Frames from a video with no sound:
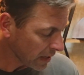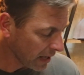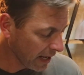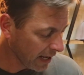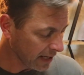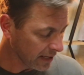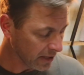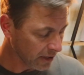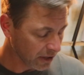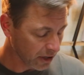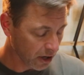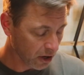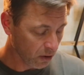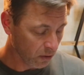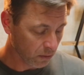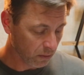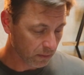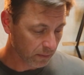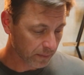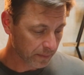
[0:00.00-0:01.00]
And, you
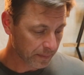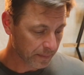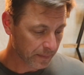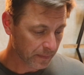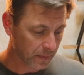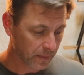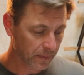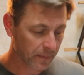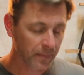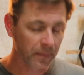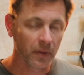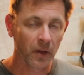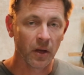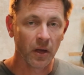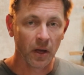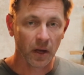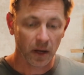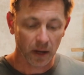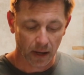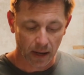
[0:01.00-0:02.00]
know...
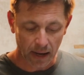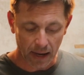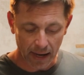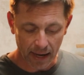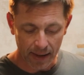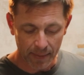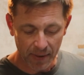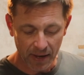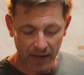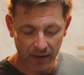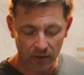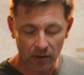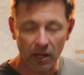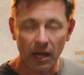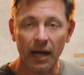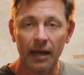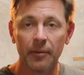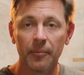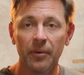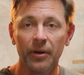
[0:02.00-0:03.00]
I made a
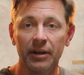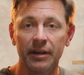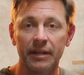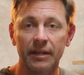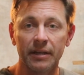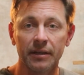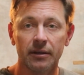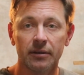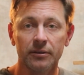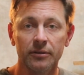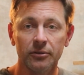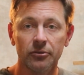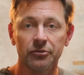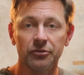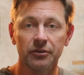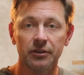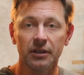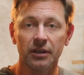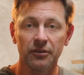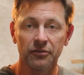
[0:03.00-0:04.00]
lot of money
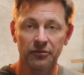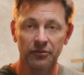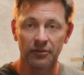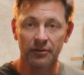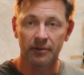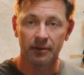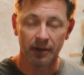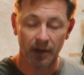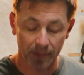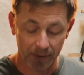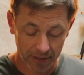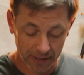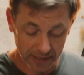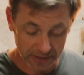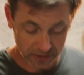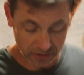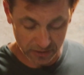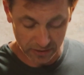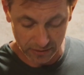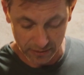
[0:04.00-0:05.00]
using this. I mean,
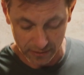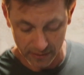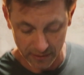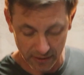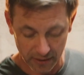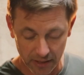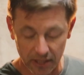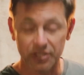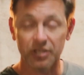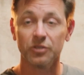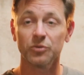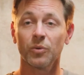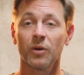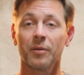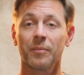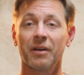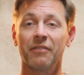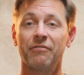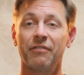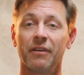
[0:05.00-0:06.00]
that's this is
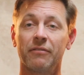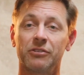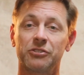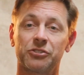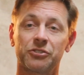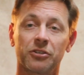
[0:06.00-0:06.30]
one of my favorite